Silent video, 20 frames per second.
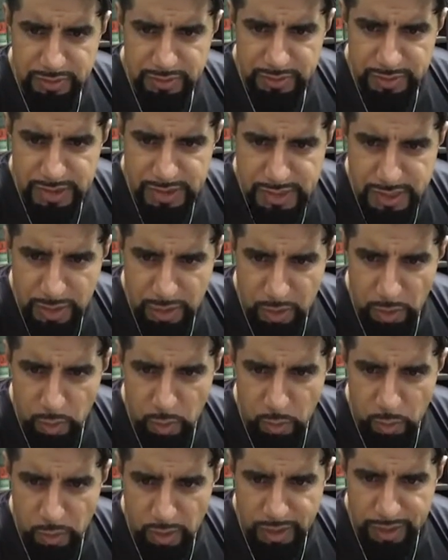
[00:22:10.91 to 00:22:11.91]
So
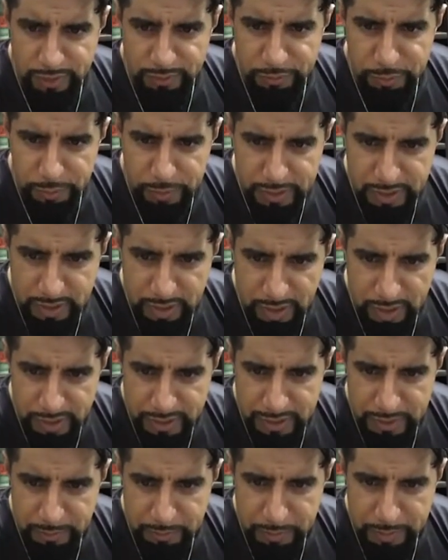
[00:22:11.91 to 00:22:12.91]
what have we got
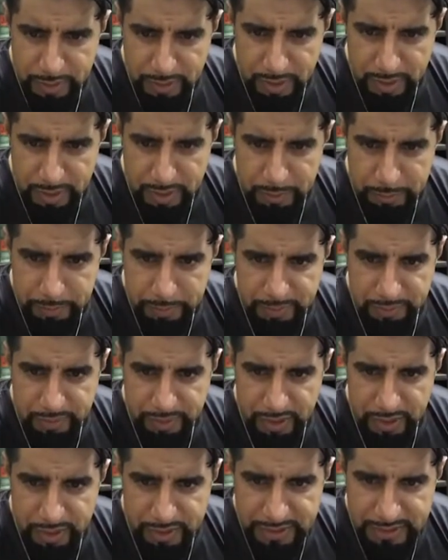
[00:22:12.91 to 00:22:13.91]
here? Banana
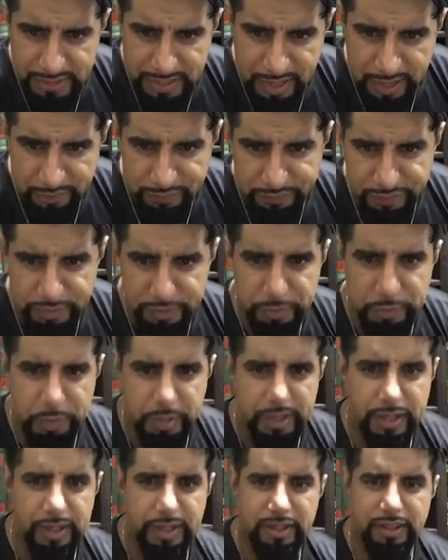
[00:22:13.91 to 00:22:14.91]
biryani
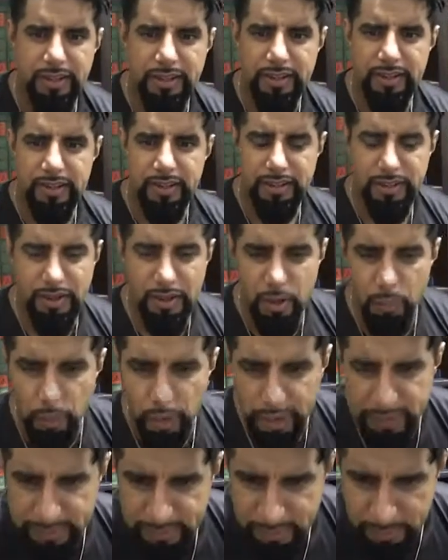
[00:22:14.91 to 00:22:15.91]
everywhere. No
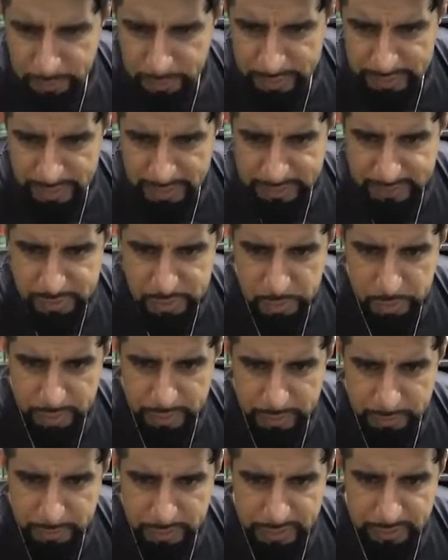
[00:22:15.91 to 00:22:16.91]
idea what that's
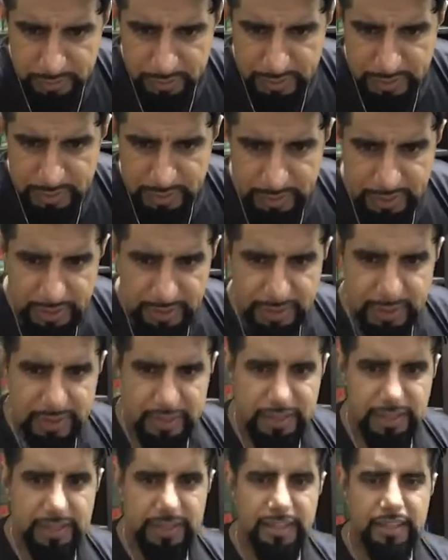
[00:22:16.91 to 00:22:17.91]
talking about.
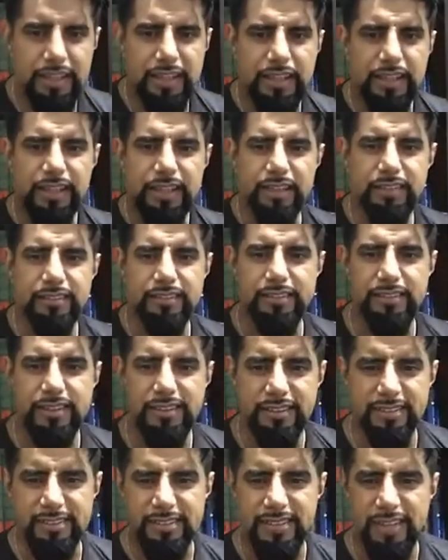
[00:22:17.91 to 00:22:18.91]
Is the
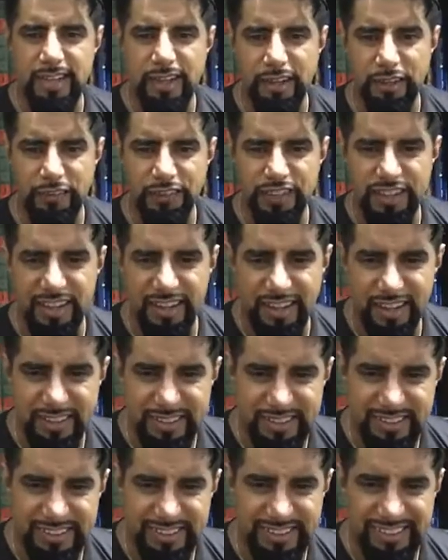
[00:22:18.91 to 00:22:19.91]
Salafi
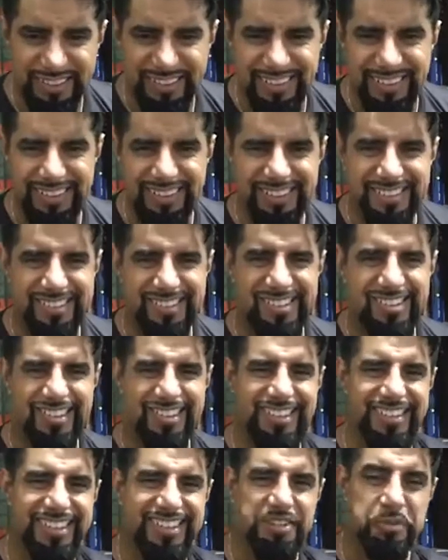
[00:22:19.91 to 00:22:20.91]

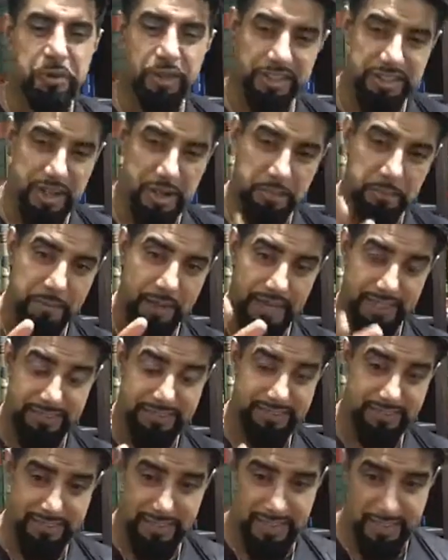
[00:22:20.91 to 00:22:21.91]
ideology? We'll come back
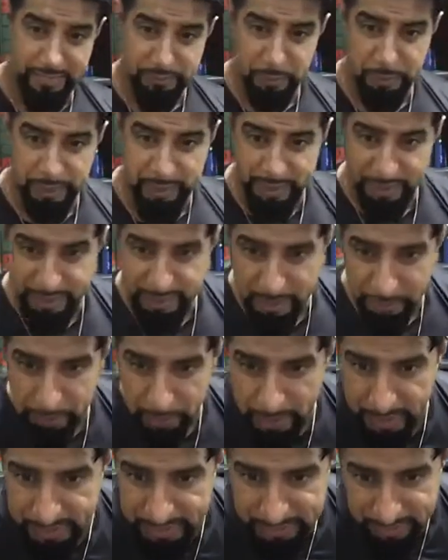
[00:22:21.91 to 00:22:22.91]
to that. We're going to come
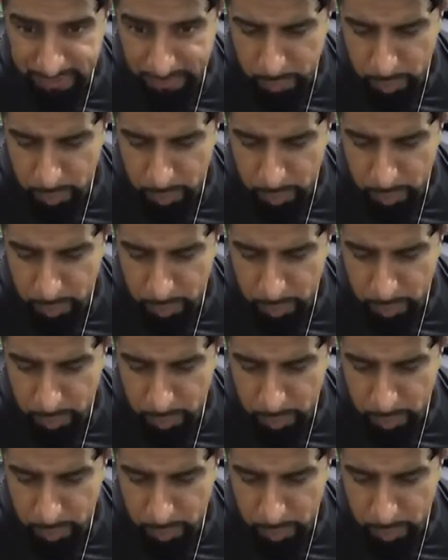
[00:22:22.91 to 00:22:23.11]
back to that.